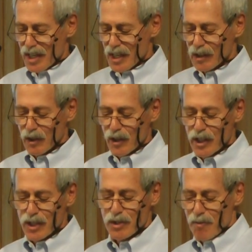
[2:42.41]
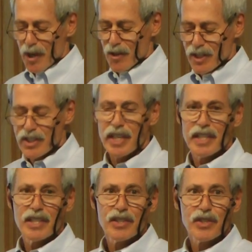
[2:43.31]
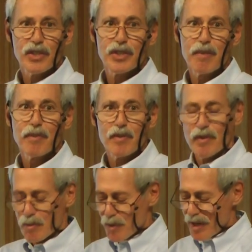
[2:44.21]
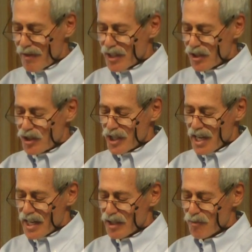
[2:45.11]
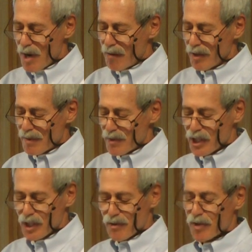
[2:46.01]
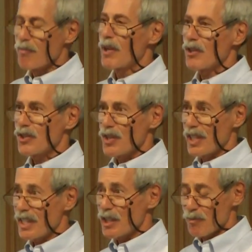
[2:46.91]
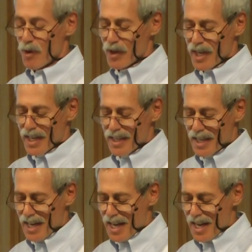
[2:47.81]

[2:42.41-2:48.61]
included a smaller attendance than some of the previous GAs, probably because of a smaller city, Spokane,